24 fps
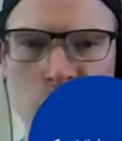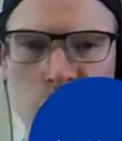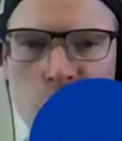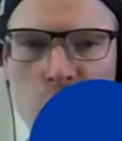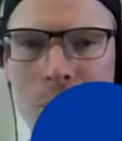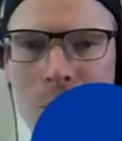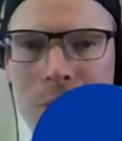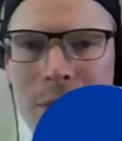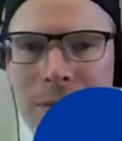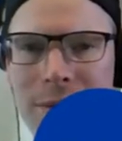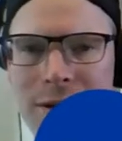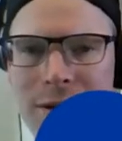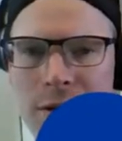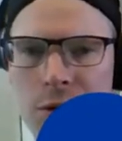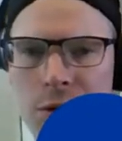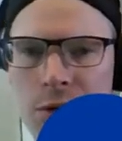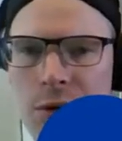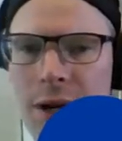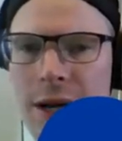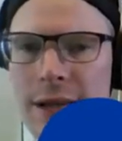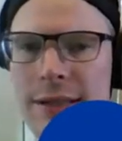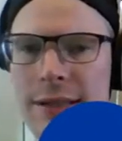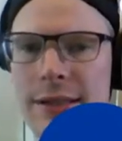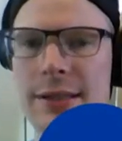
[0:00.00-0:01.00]
Cuban Missile
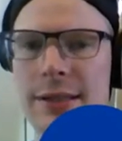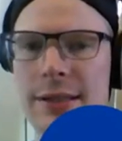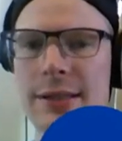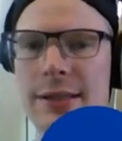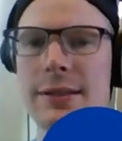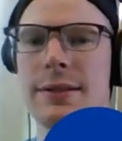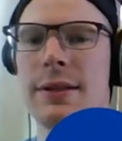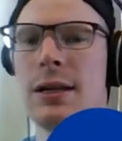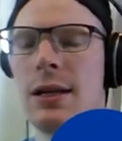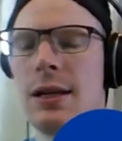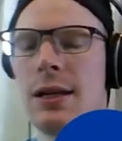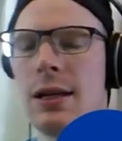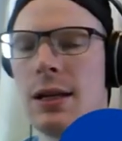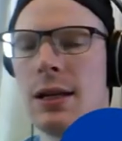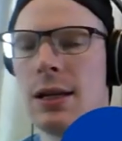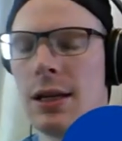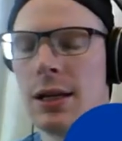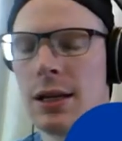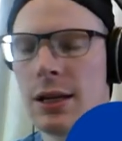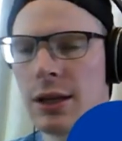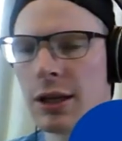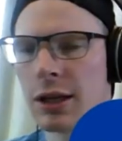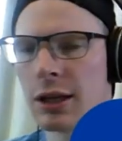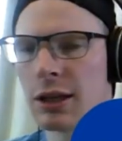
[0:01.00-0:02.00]
Crisis,
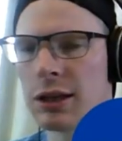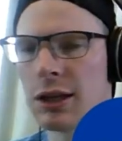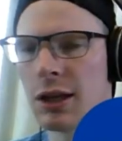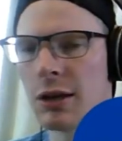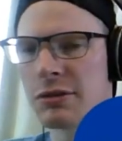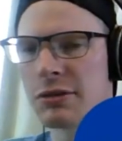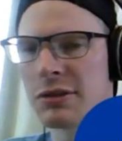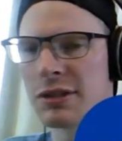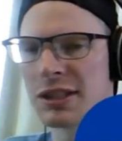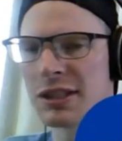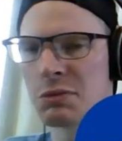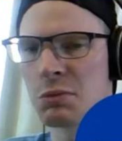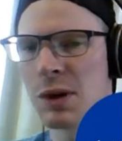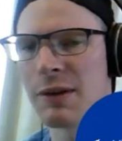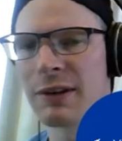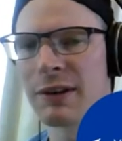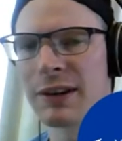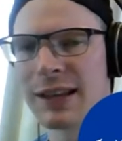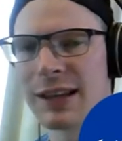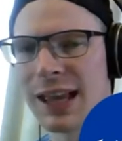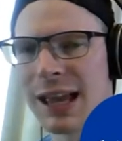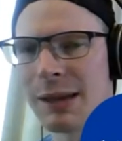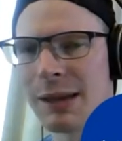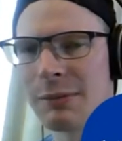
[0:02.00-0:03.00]
the closest we
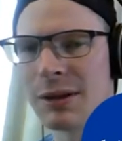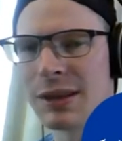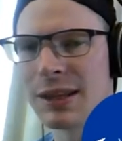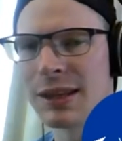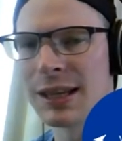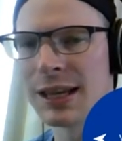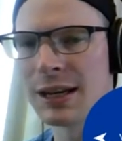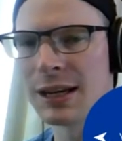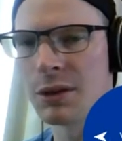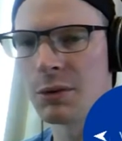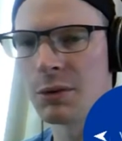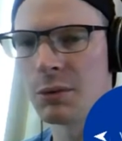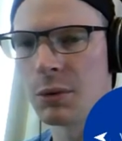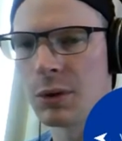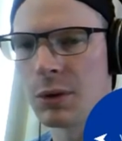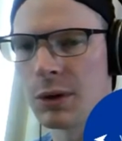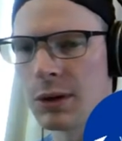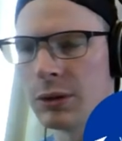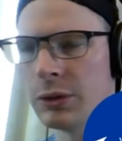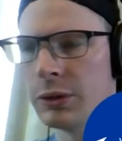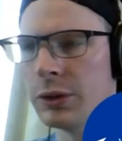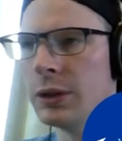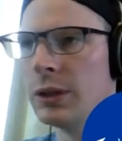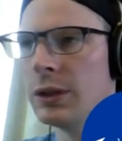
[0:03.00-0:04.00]
ever came to the end of the
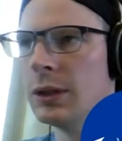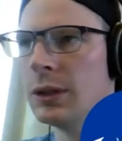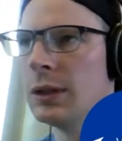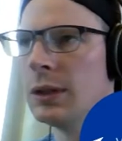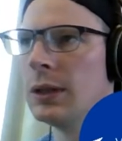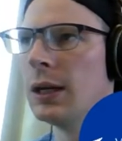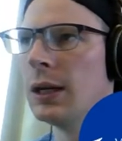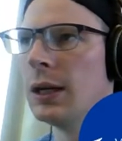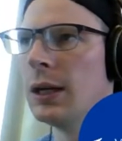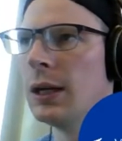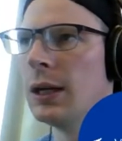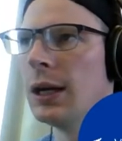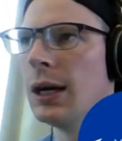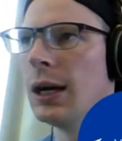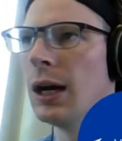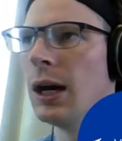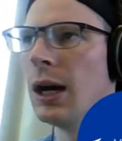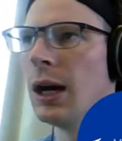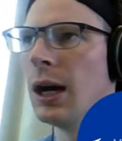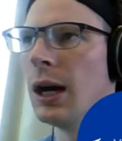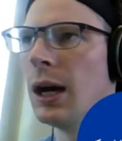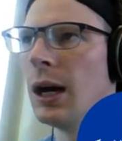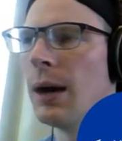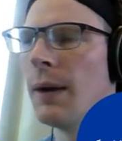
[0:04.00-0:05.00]
world.
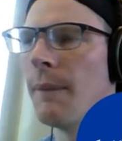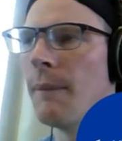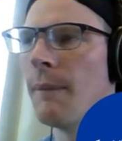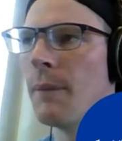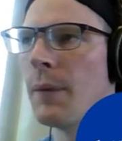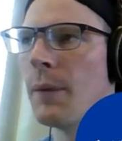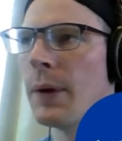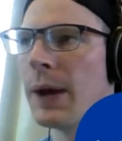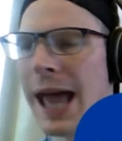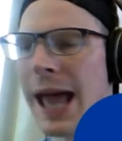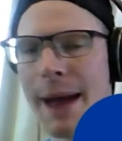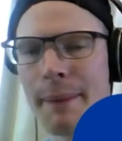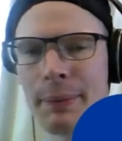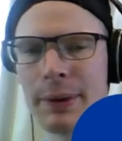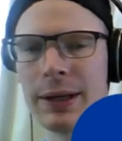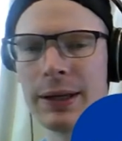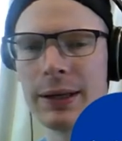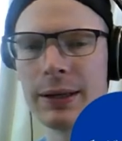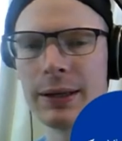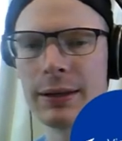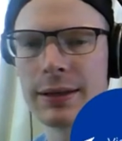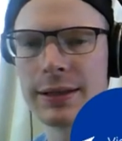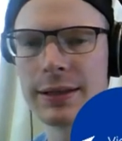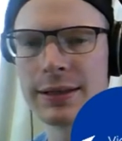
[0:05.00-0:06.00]
What
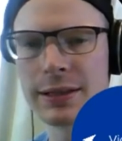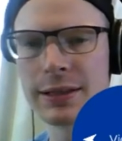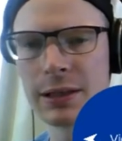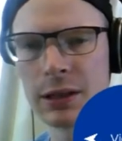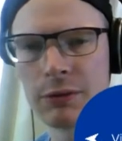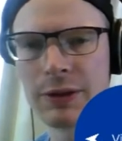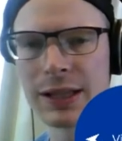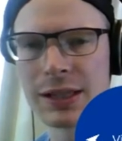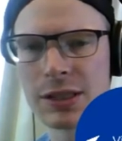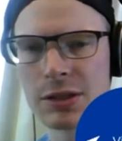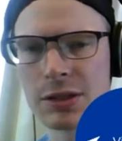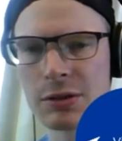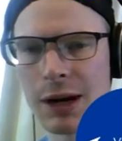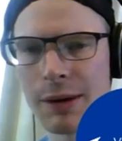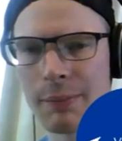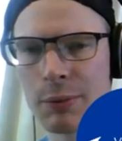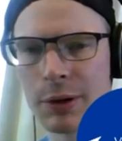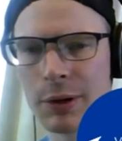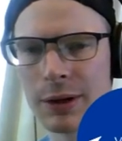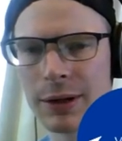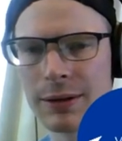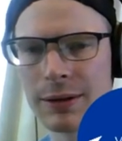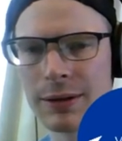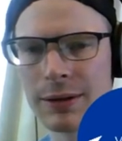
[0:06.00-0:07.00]
happened? The Soviets tried
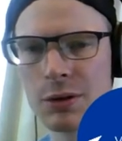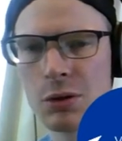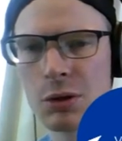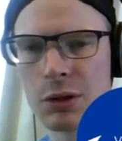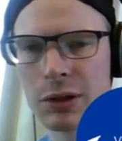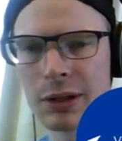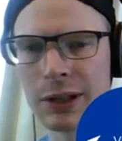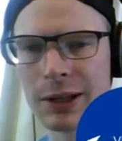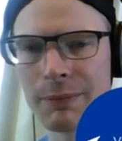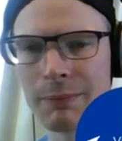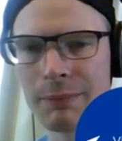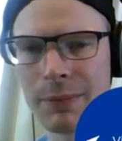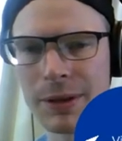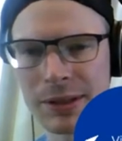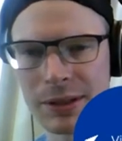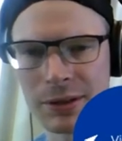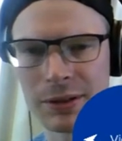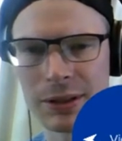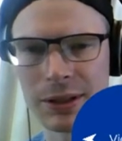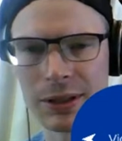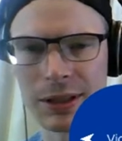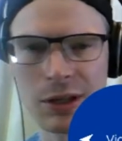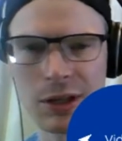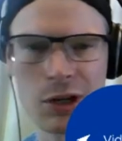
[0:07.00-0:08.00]
putting nuclear
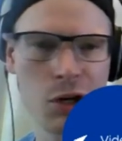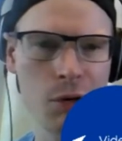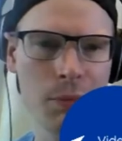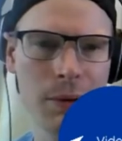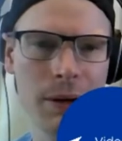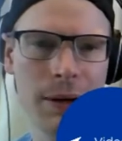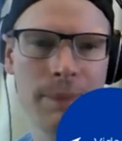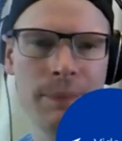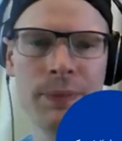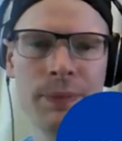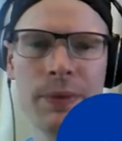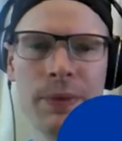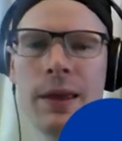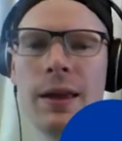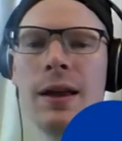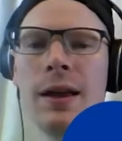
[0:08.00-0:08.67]
missiles in Cuba.